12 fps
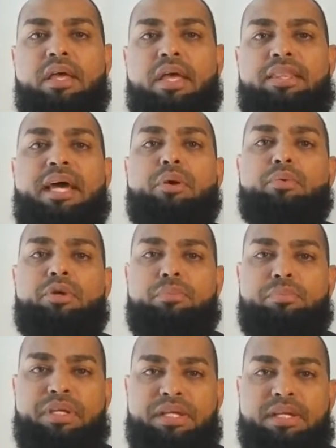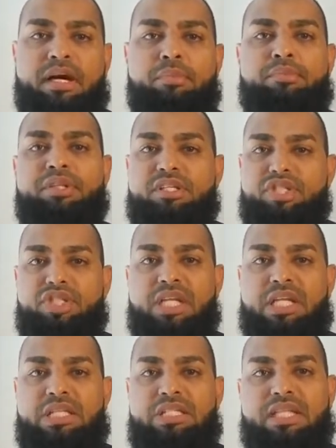that would become the
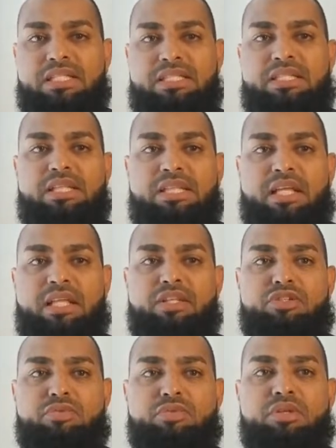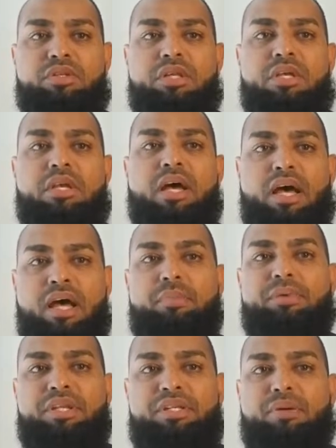change that's needed in this world.
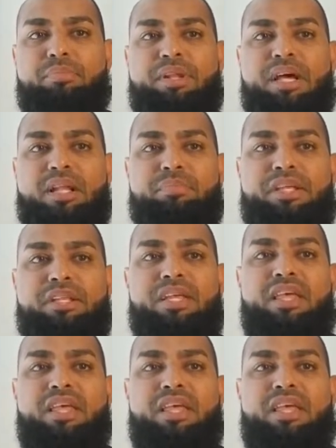Ameen ya Rabbil Alameen.